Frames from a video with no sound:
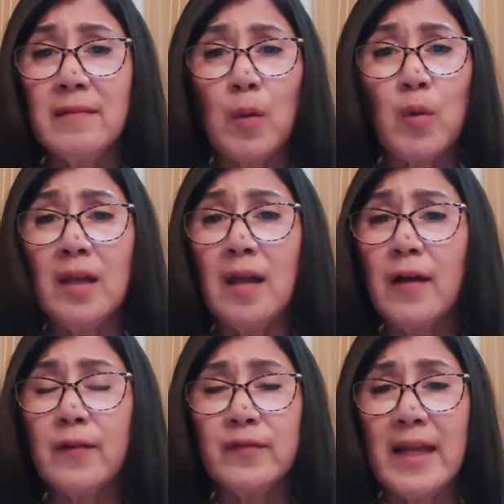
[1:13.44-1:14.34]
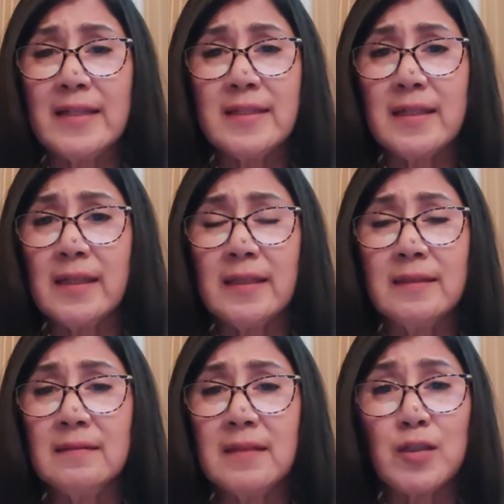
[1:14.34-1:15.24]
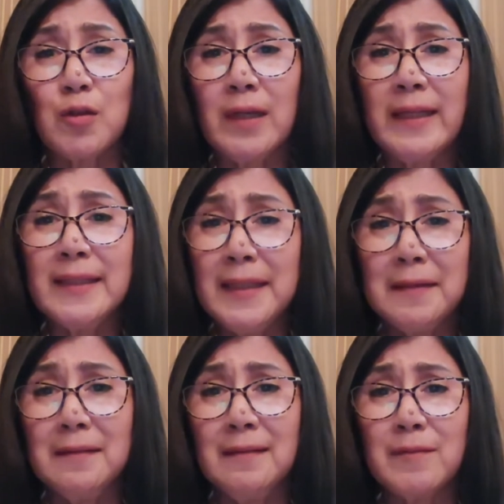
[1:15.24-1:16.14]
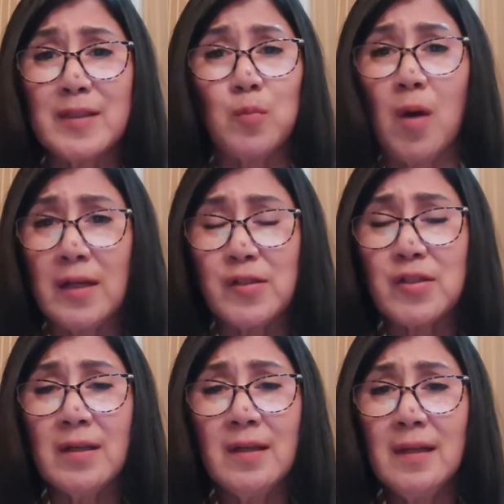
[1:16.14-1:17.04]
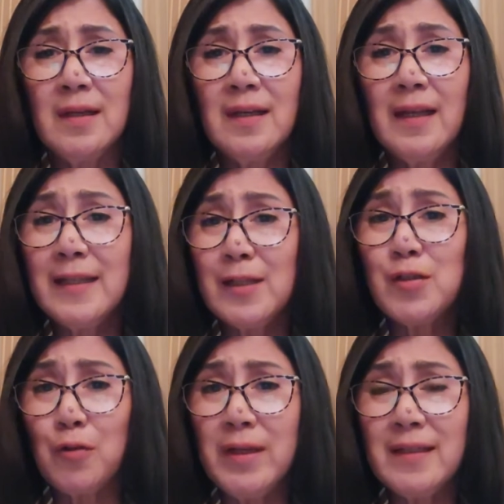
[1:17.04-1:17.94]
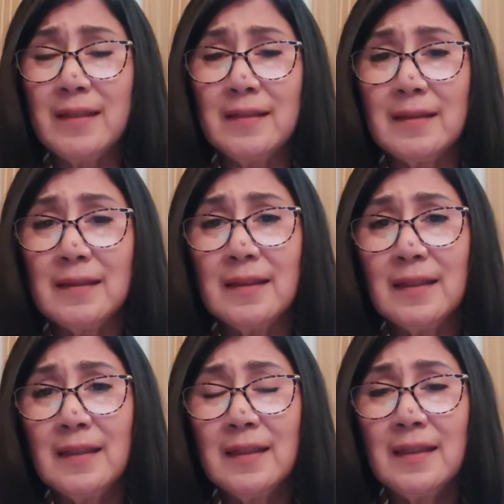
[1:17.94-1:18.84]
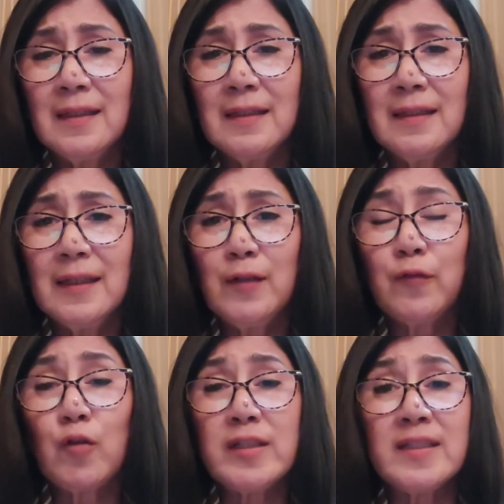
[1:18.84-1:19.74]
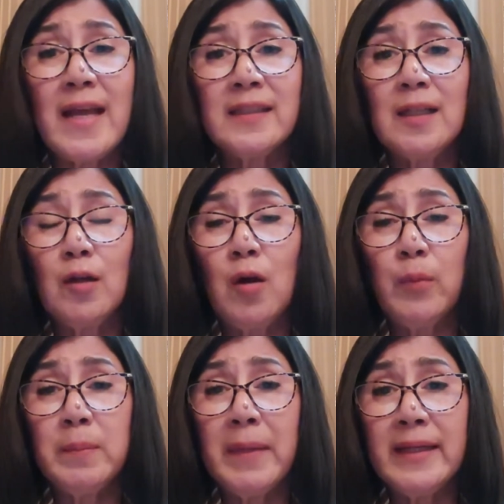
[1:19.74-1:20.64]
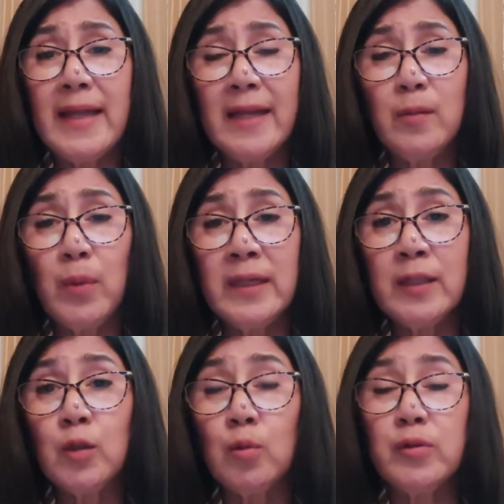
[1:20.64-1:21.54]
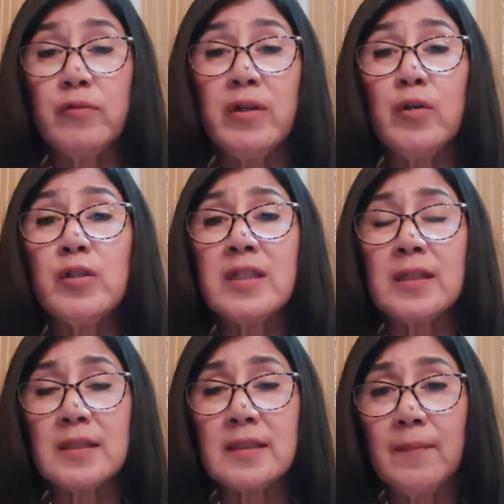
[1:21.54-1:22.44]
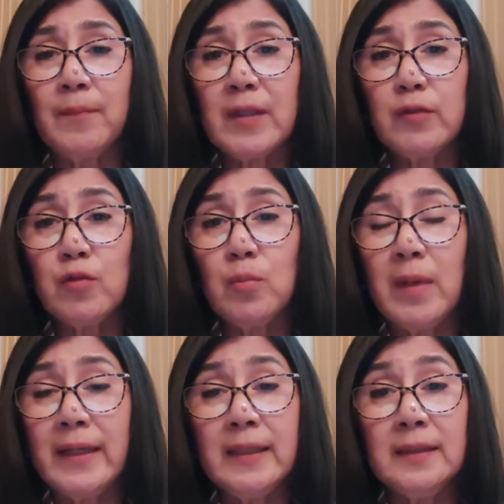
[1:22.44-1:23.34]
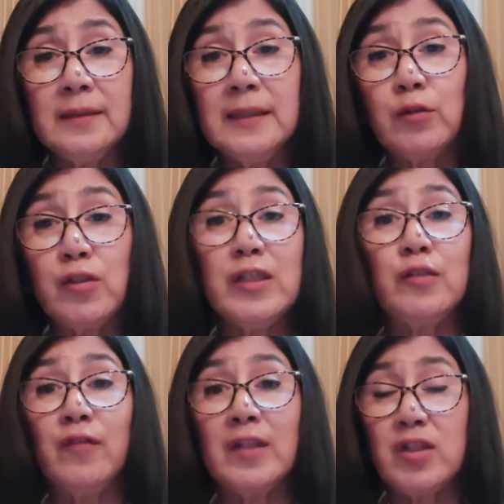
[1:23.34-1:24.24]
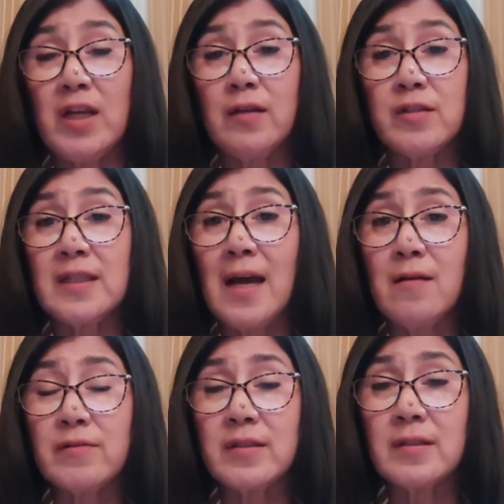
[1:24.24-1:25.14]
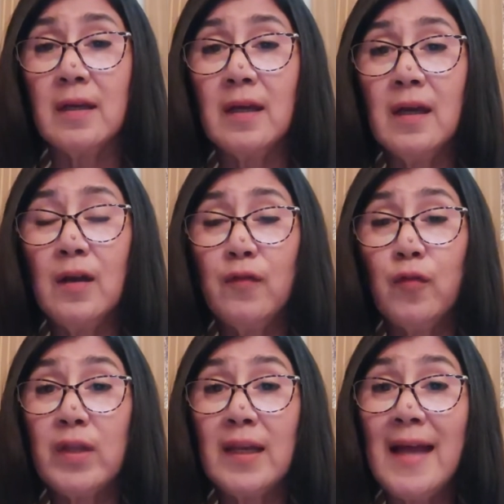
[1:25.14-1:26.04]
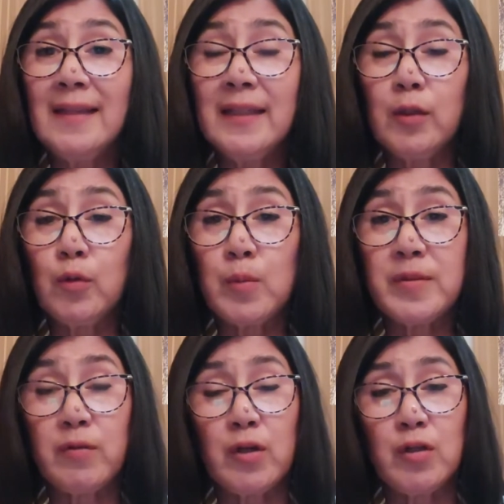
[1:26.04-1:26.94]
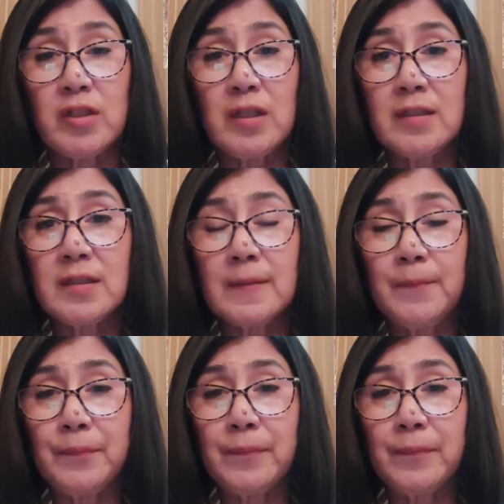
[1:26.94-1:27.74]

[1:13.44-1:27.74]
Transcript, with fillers: there were a lot of dancing, and that's all I did was watch and enjoyed it. And of course, tagged along with my dad when he'd go to rehearsals to my Tito Chito Feliciano's house for the Latin group's rehearsals.